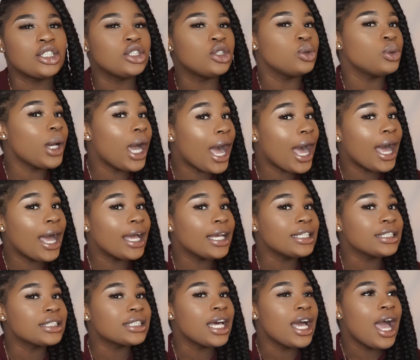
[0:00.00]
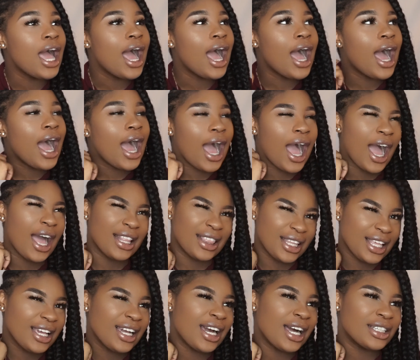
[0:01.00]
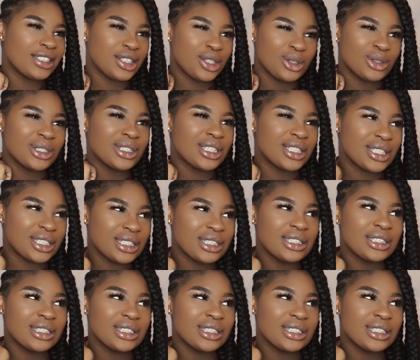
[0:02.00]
you guys. I think I told her,